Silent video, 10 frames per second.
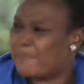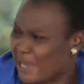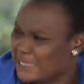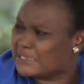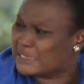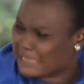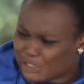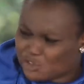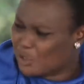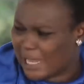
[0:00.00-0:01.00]
did my
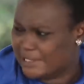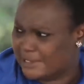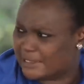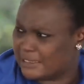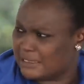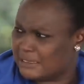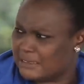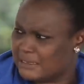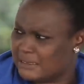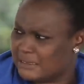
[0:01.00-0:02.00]
parents treat you like
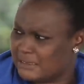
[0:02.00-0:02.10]
this?